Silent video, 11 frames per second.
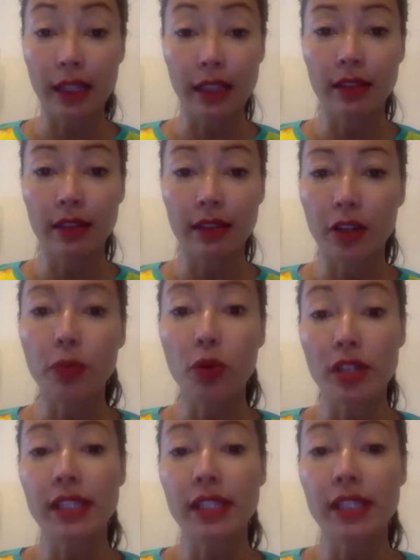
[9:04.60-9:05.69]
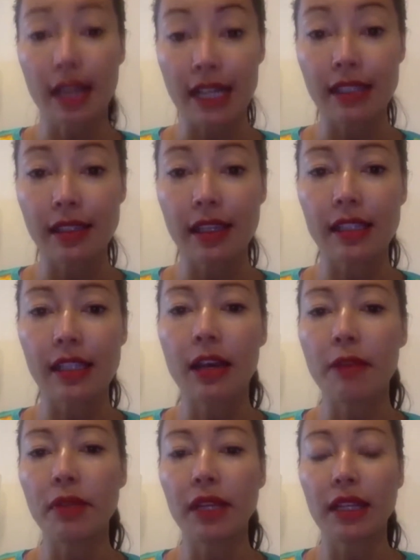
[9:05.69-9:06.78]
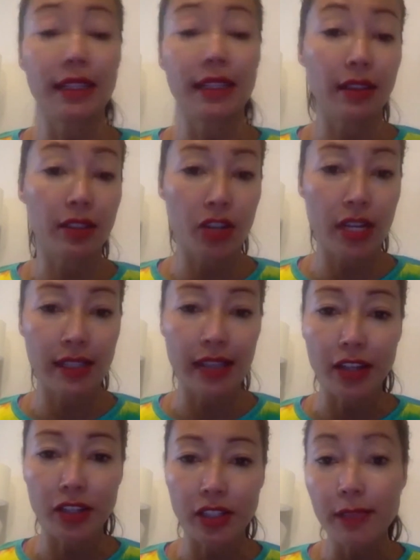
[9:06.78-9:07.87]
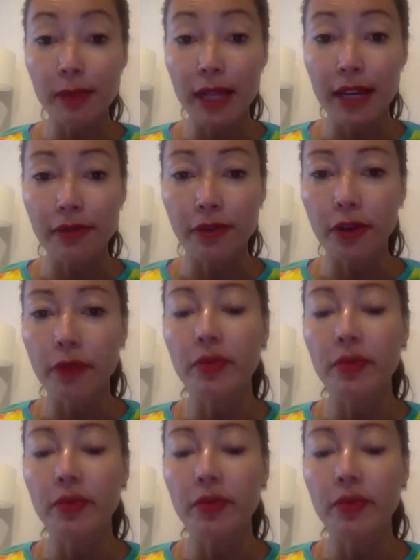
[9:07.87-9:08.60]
that are important to us as a company, like the transactions platform,